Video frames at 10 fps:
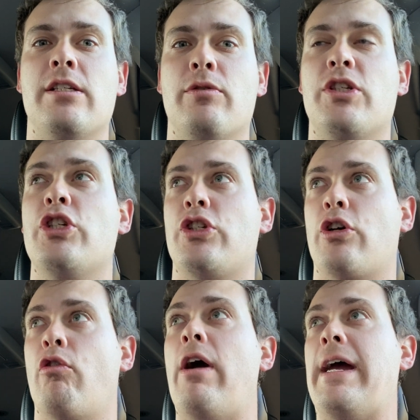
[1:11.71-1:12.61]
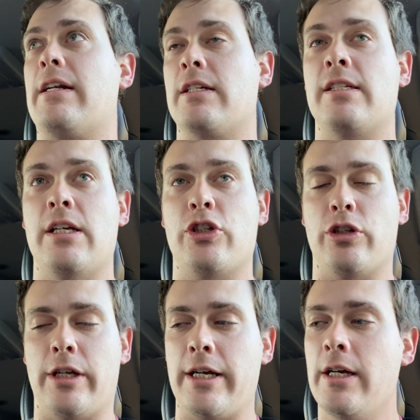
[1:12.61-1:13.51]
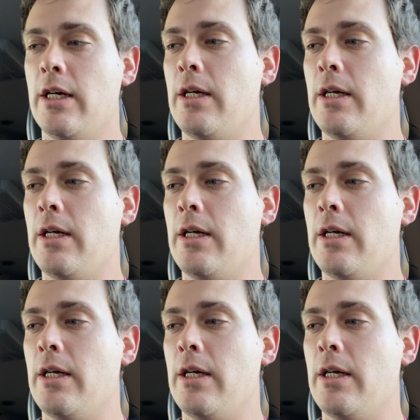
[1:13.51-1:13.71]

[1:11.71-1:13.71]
So it's just a grant, essentially.